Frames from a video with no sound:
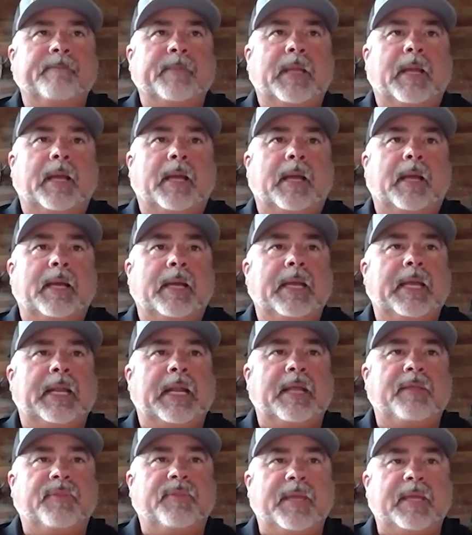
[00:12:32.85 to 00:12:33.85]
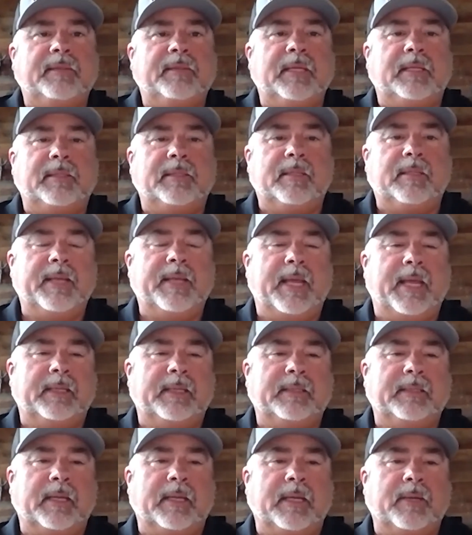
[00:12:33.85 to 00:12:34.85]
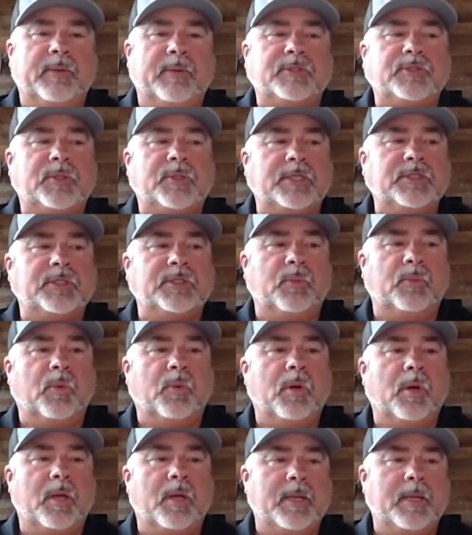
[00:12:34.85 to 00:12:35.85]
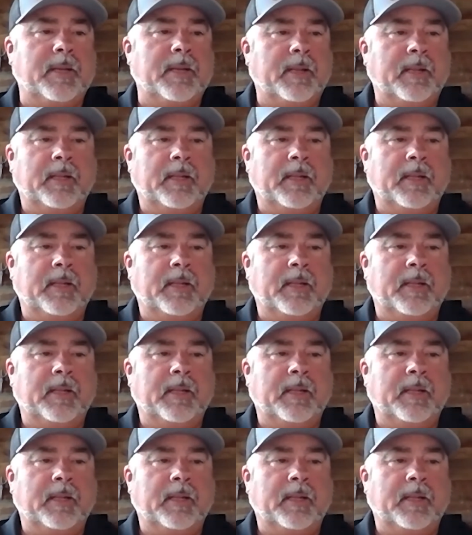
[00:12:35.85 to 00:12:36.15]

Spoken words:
And I think that Restoration One